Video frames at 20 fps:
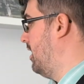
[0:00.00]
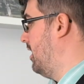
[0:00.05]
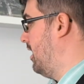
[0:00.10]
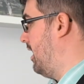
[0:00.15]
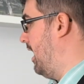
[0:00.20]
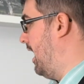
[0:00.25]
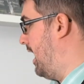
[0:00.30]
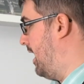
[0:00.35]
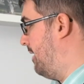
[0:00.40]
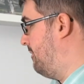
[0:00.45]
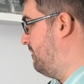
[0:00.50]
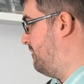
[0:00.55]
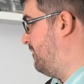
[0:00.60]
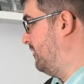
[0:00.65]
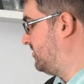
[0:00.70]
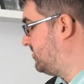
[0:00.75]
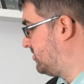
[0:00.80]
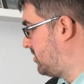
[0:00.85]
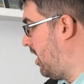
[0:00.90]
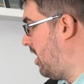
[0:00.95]
For
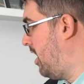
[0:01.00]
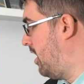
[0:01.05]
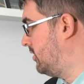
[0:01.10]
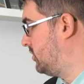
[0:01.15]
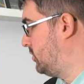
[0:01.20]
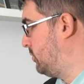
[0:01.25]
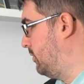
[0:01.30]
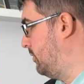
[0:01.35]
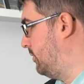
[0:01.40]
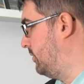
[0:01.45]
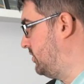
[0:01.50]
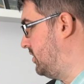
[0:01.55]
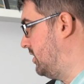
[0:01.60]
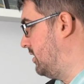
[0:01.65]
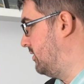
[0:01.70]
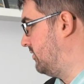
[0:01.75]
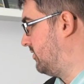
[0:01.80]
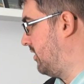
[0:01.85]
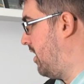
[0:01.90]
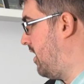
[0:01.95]
starch, we would
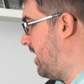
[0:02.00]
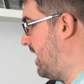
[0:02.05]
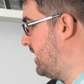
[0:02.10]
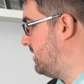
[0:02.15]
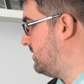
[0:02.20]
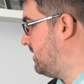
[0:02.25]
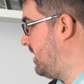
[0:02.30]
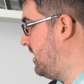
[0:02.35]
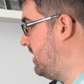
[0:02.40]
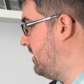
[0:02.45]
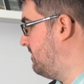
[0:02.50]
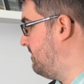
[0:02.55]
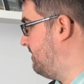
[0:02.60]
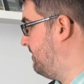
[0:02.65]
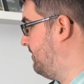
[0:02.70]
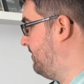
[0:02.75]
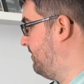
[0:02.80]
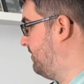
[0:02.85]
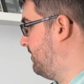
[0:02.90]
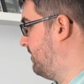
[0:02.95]
use iodine.
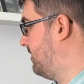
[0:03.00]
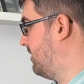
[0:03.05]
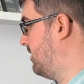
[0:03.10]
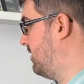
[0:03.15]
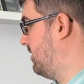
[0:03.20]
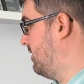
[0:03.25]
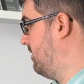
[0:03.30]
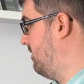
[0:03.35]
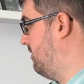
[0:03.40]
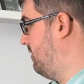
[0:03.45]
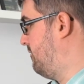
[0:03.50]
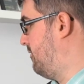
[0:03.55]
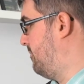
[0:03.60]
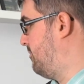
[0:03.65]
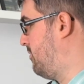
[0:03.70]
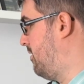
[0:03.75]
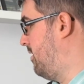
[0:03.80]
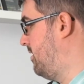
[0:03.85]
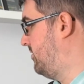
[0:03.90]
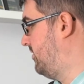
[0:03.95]
For
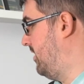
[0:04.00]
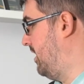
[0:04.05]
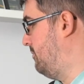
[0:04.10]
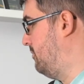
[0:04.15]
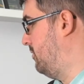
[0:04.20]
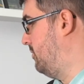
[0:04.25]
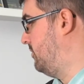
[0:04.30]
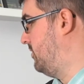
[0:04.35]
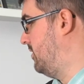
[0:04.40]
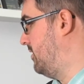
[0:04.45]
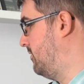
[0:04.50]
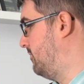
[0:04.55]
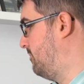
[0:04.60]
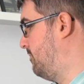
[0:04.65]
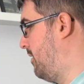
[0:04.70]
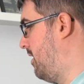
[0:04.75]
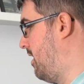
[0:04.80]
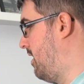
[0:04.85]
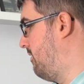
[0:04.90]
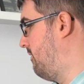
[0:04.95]
protein, we would use
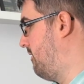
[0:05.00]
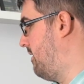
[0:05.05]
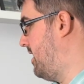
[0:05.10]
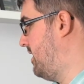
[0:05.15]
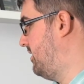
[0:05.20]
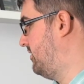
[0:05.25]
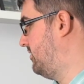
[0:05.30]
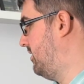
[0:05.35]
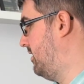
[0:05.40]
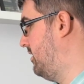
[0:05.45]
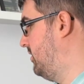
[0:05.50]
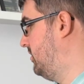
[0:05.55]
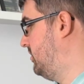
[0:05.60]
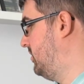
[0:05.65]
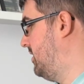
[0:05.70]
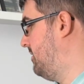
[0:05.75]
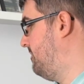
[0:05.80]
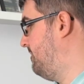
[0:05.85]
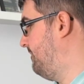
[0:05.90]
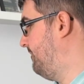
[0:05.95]
Biuret
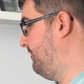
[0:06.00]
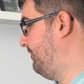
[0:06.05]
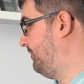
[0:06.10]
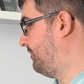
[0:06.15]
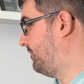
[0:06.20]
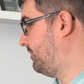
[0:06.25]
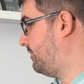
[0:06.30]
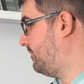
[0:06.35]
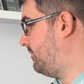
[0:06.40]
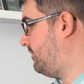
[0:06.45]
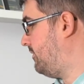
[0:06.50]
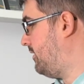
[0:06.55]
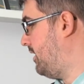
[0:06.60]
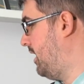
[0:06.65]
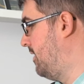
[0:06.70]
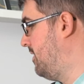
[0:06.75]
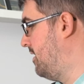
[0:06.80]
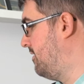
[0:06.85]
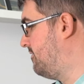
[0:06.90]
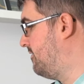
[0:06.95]
solution.
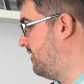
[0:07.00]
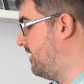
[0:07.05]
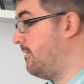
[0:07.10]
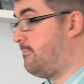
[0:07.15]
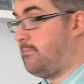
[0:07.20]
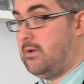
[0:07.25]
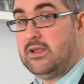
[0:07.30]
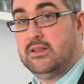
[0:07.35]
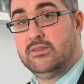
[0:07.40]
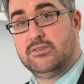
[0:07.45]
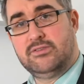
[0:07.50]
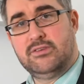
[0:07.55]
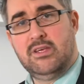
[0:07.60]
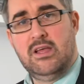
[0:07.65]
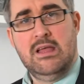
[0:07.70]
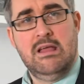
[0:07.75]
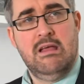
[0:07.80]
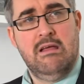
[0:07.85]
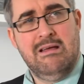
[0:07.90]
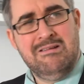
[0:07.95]
And then for lipids,
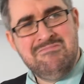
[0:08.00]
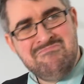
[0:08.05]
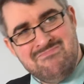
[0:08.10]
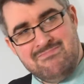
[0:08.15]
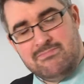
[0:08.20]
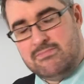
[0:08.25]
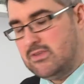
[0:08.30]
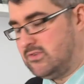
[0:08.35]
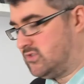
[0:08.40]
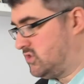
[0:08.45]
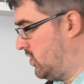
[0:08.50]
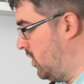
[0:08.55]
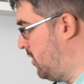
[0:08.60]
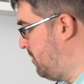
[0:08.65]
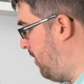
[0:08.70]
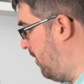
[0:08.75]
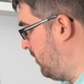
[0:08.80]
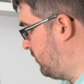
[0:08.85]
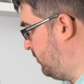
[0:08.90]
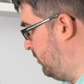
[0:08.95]
there's 2
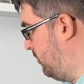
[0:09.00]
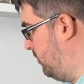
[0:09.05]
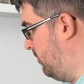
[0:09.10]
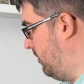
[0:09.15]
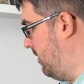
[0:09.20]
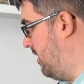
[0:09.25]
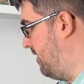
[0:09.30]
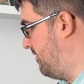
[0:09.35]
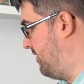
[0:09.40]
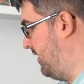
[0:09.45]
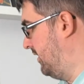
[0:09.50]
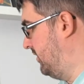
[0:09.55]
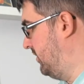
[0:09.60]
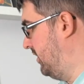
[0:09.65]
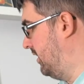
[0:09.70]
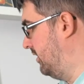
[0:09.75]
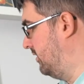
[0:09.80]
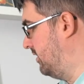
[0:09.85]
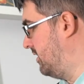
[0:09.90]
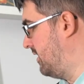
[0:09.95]
possible things you
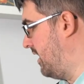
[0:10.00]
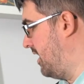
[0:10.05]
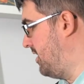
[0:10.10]
can do there.